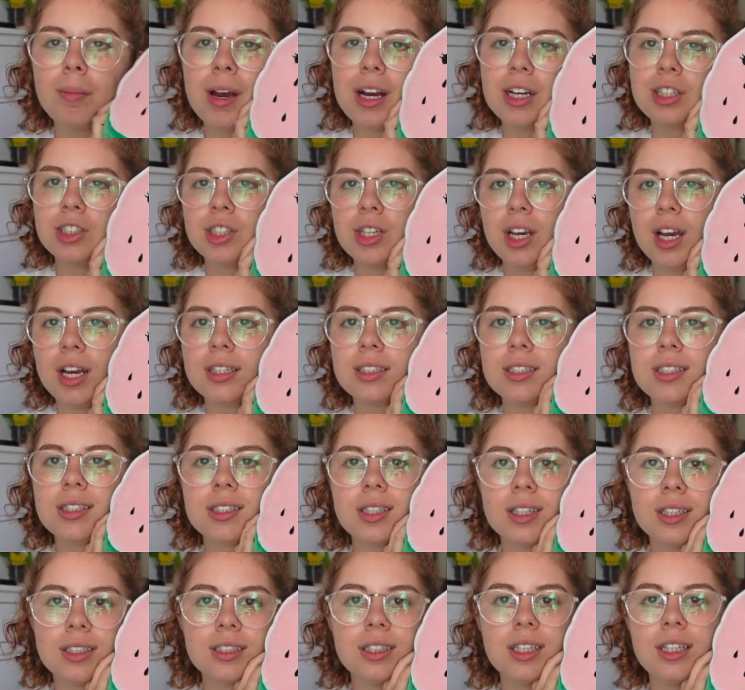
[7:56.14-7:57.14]
actually has a
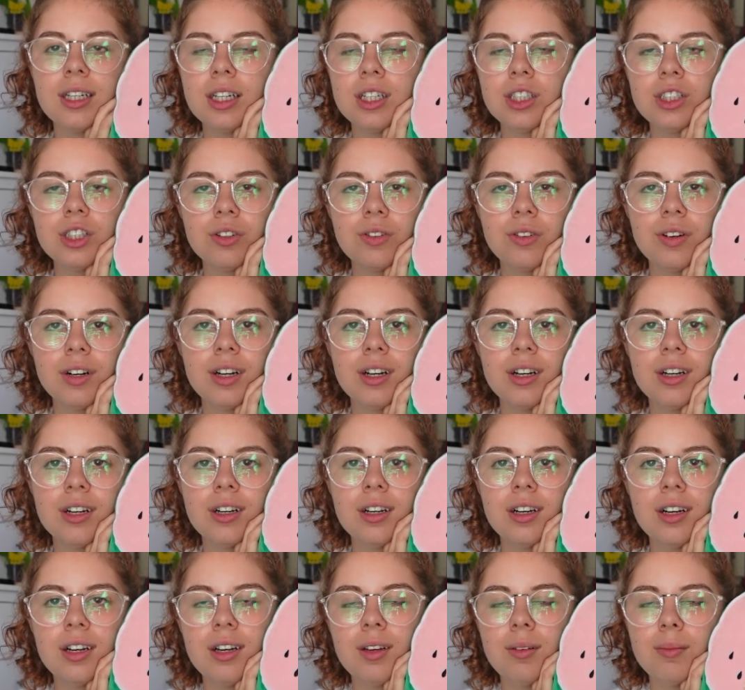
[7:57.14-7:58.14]
16 inch of her
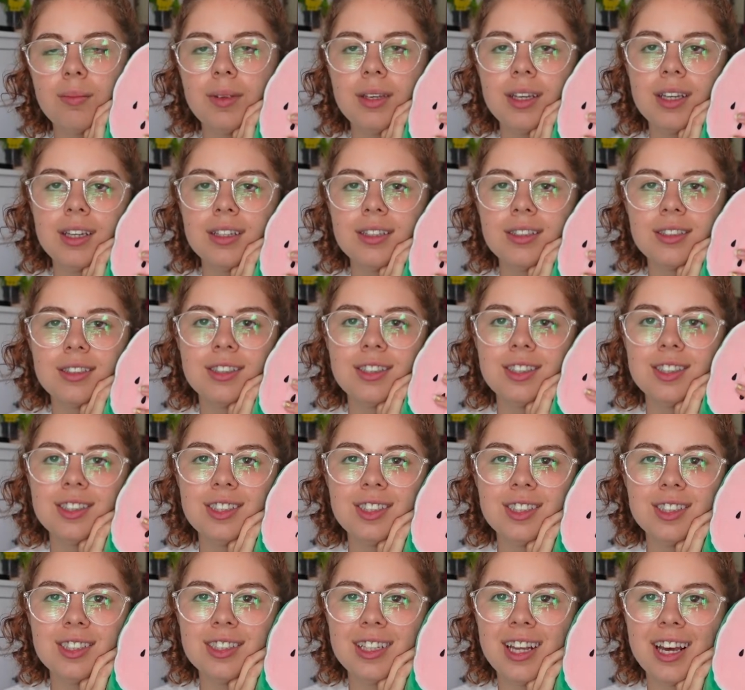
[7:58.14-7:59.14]
because she's
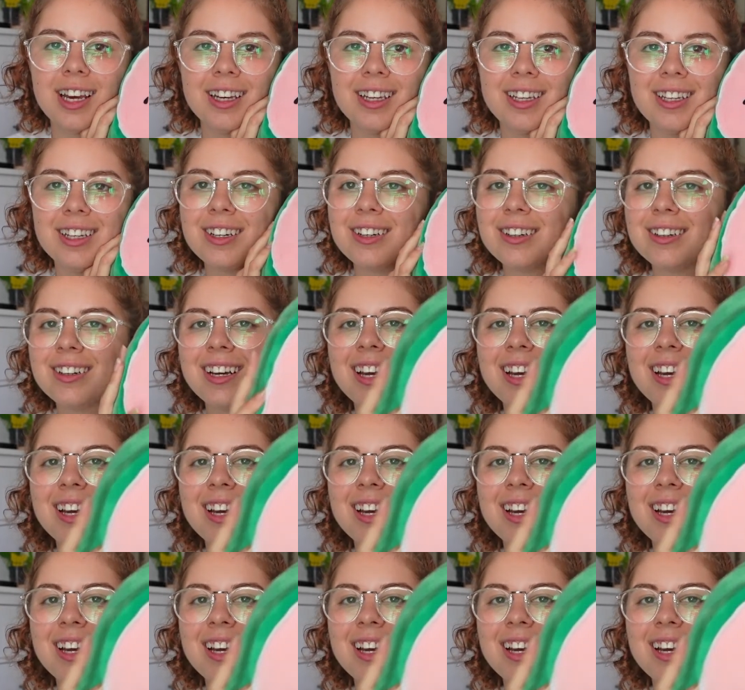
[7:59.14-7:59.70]
just that cute.